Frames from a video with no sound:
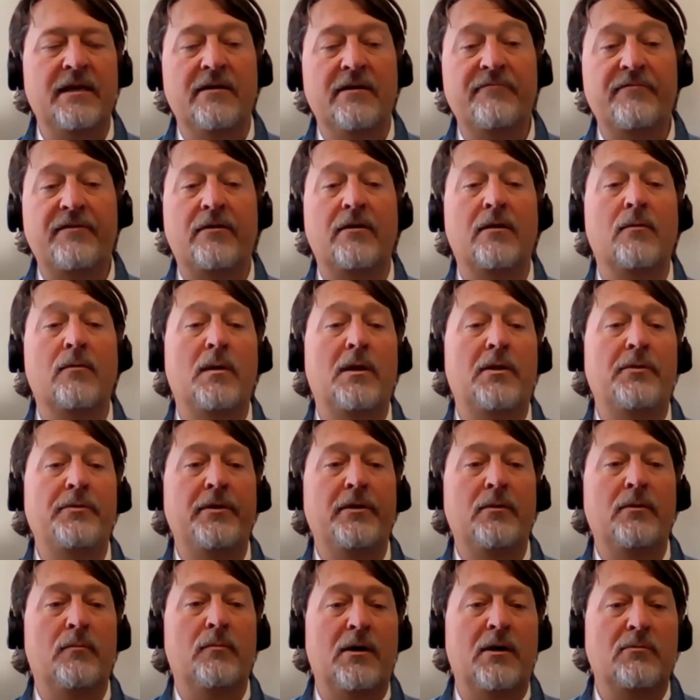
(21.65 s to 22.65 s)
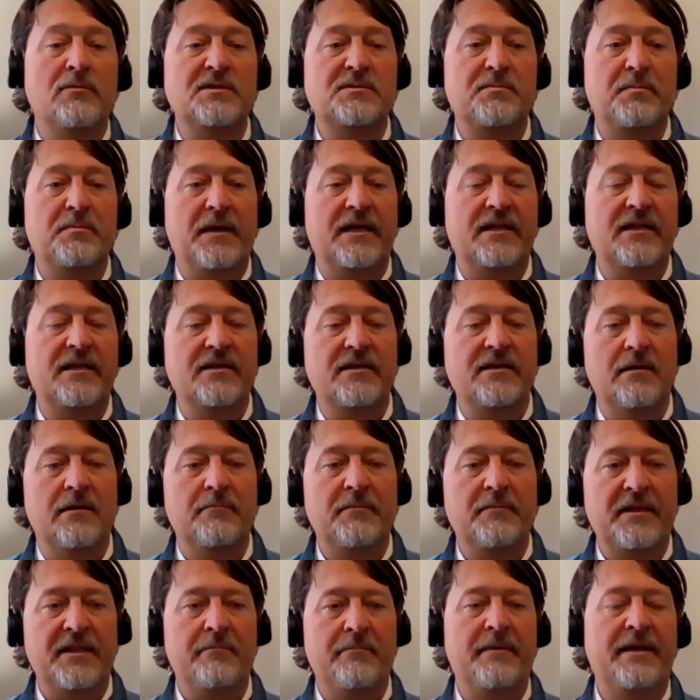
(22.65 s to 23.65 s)
very well known and well respected
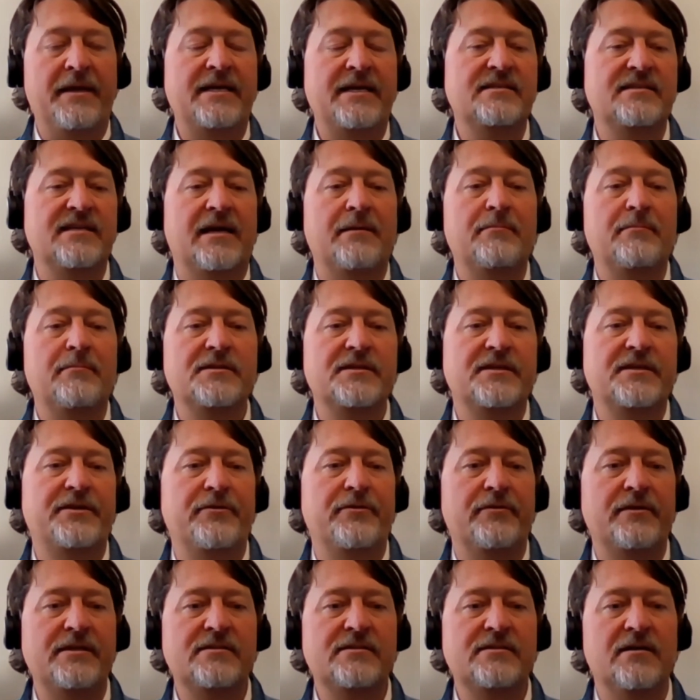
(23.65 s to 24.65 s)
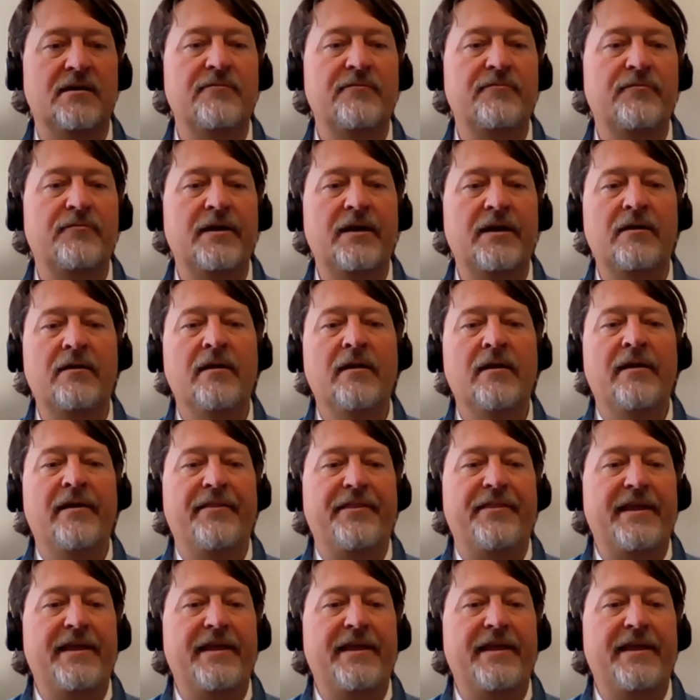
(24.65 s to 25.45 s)
company that makes cybersecurity software.